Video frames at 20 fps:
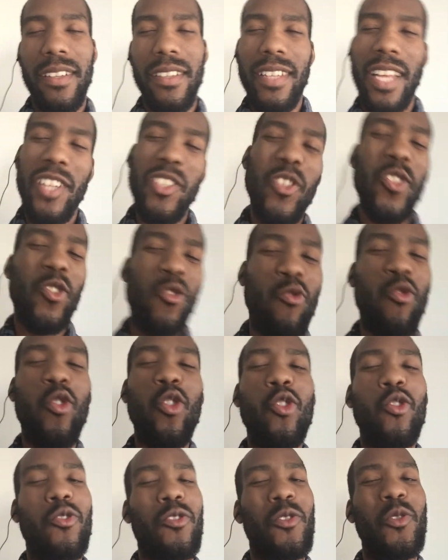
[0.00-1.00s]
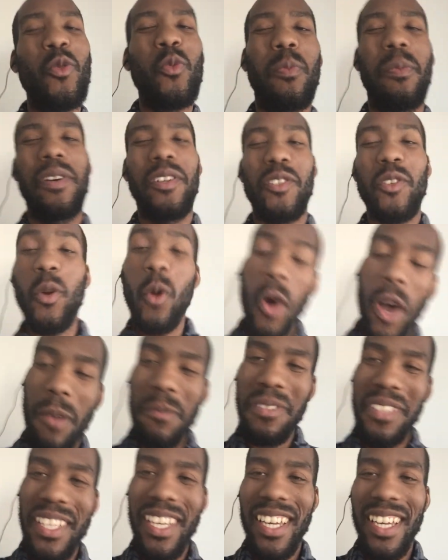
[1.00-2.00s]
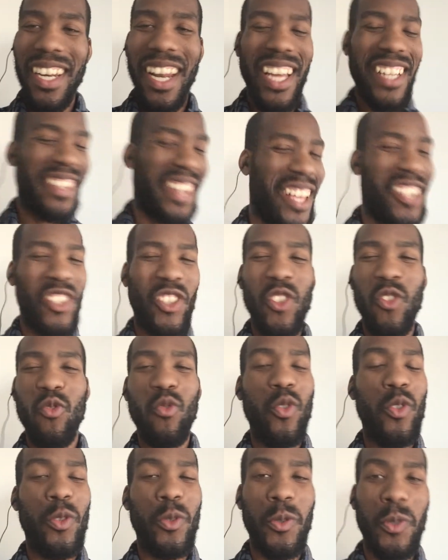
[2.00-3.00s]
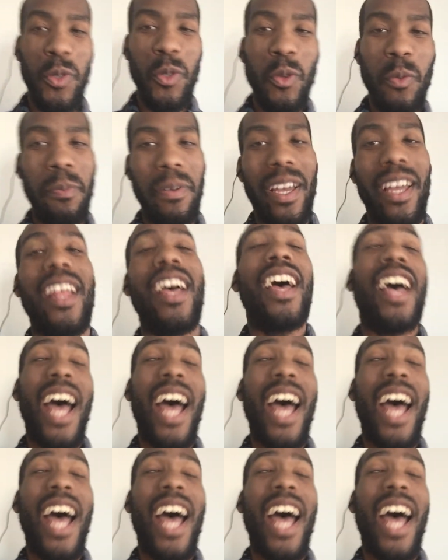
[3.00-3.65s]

That's just real stupid. You know what I'm saying? Like that's just real stupid.